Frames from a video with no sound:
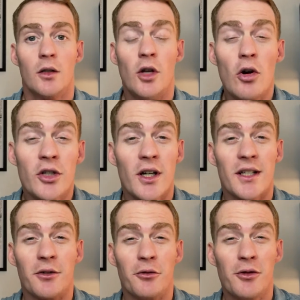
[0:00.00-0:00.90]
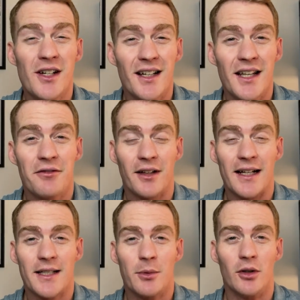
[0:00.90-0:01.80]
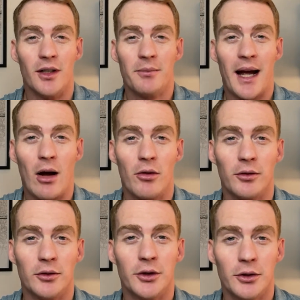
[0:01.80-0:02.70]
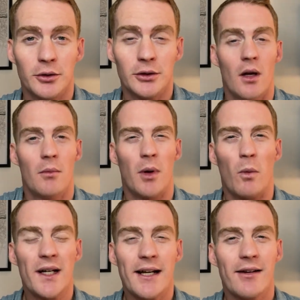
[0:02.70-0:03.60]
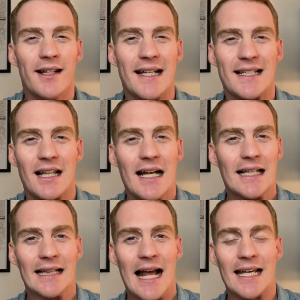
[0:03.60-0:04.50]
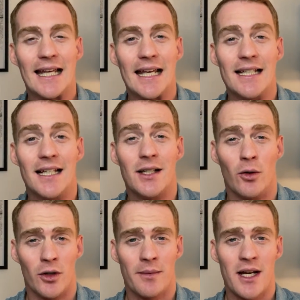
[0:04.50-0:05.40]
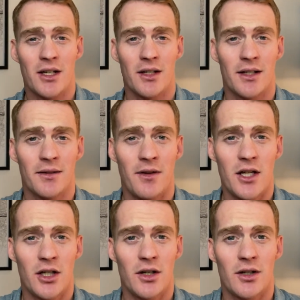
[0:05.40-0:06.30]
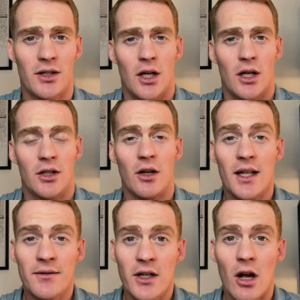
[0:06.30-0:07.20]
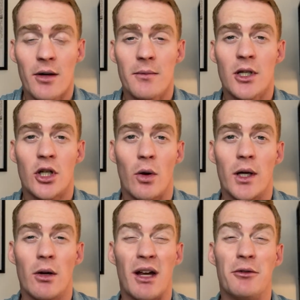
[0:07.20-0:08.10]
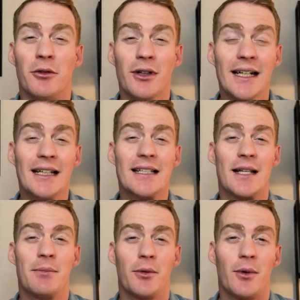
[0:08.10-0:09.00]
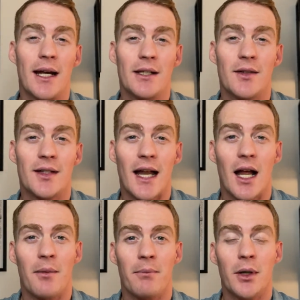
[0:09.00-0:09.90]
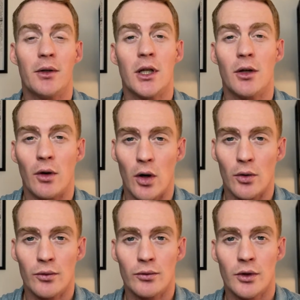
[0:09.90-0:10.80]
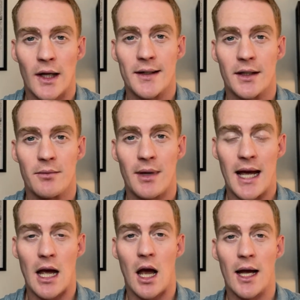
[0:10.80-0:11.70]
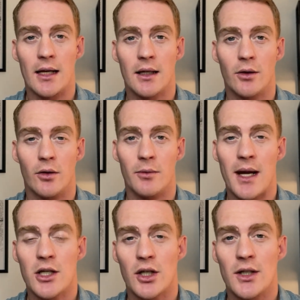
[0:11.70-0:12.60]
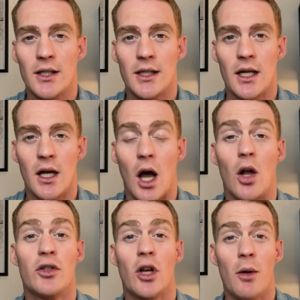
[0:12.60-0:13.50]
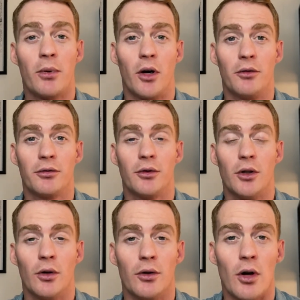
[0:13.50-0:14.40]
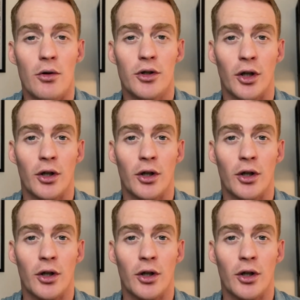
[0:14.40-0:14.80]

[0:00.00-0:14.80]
Notion is a really flexible and powerful tool, but one area that's slightly lacking is its automations features. So in this video, I'm going to be showing you a really simple way to start building your own custom AI automations on top of your Notion